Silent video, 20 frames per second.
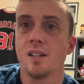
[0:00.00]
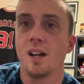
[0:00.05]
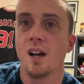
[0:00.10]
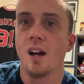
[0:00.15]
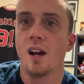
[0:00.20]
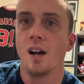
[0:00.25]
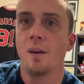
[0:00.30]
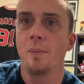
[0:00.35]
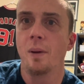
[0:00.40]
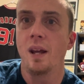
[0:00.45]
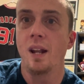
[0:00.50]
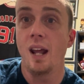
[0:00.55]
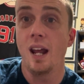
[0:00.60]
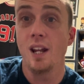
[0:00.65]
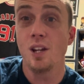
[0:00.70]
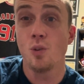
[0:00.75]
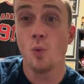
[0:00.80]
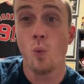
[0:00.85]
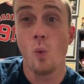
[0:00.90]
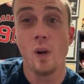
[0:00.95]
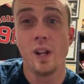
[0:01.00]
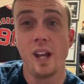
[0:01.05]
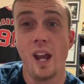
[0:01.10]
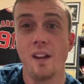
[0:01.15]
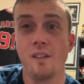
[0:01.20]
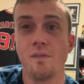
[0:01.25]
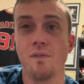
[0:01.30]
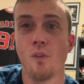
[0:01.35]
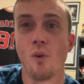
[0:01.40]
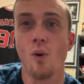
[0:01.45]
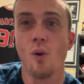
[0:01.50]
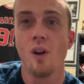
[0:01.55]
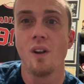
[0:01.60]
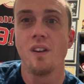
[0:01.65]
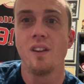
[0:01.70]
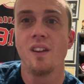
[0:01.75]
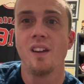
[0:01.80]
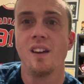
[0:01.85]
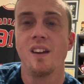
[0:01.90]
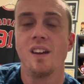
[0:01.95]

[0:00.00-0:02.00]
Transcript: Uh, I uh, paid eight twenty eight for it.